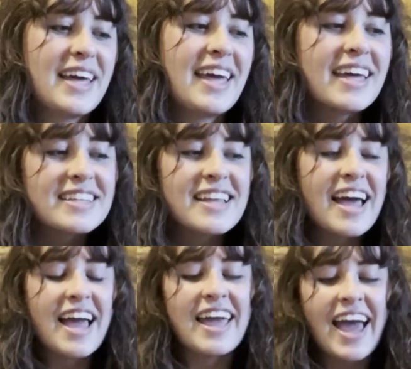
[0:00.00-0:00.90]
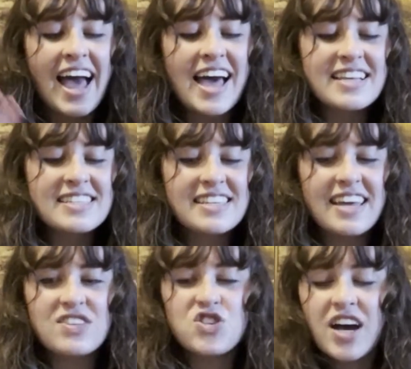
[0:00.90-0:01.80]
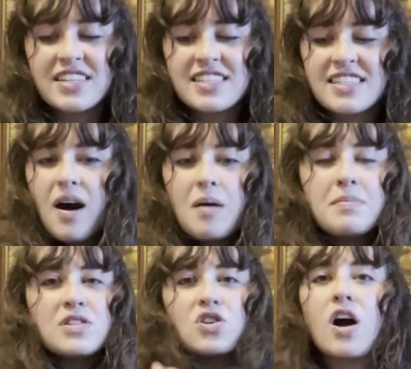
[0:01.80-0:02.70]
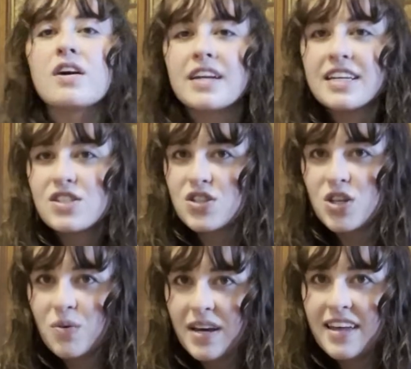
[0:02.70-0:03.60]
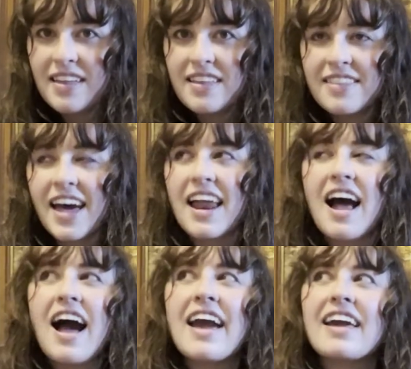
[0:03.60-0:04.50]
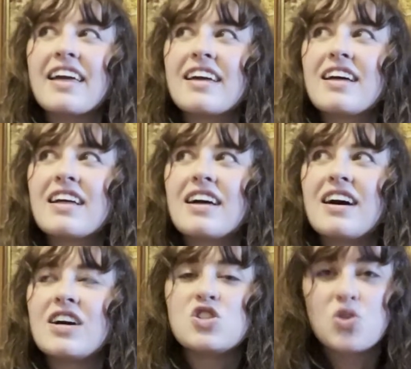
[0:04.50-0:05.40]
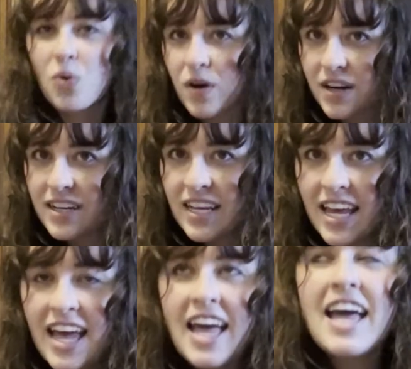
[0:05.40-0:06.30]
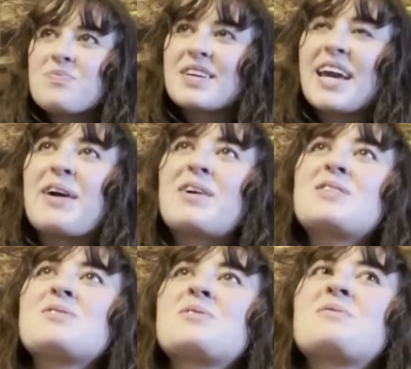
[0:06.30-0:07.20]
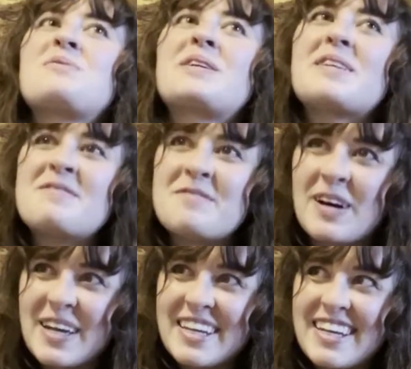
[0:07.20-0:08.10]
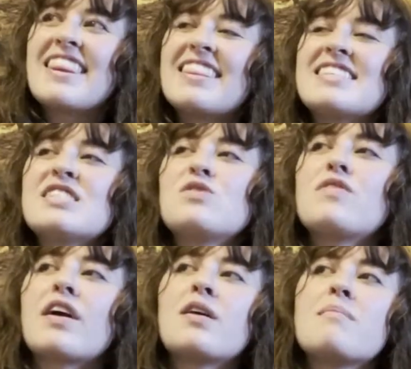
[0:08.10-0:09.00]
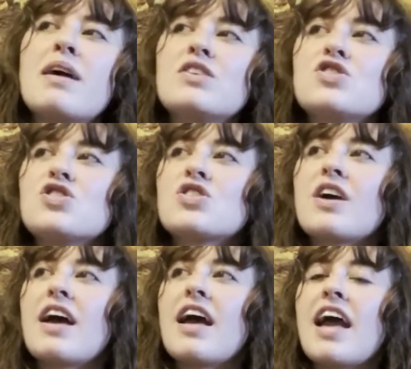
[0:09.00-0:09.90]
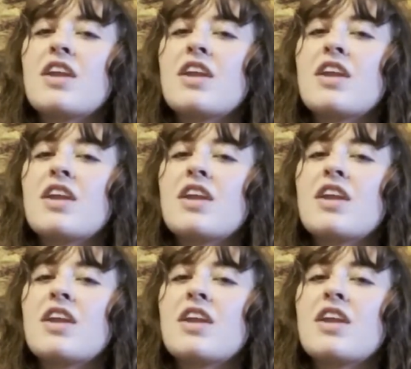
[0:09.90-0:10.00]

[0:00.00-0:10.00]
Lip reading: it has just a bizarreness to it that I adored. The characters are really fun. This is very much an